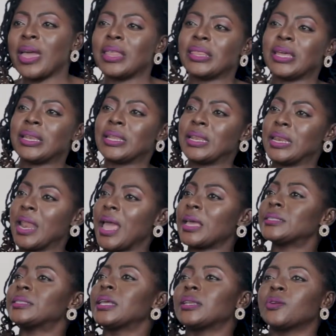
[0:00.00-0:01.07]
and then the
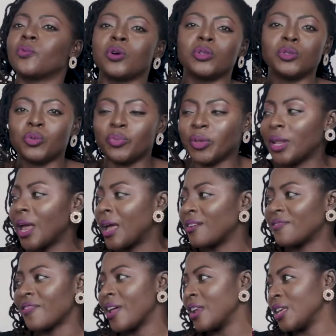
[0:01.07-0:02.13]
next day they want to be
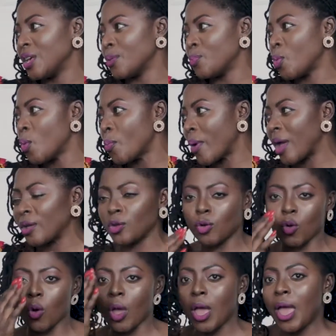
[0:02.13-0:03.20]
like Fali Epupa, you
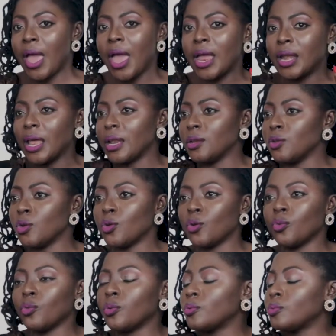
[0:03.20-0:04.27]
know, and you know,